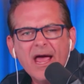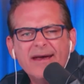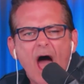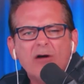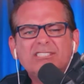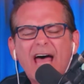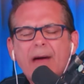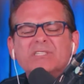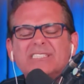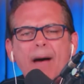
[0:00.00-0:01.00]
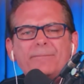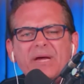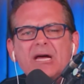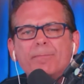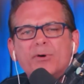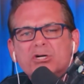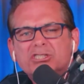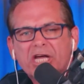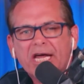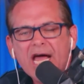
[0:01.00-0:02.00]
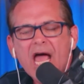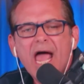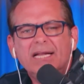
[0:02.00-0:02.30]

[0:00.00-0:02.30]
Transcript: And now it's time to stop being a pussy,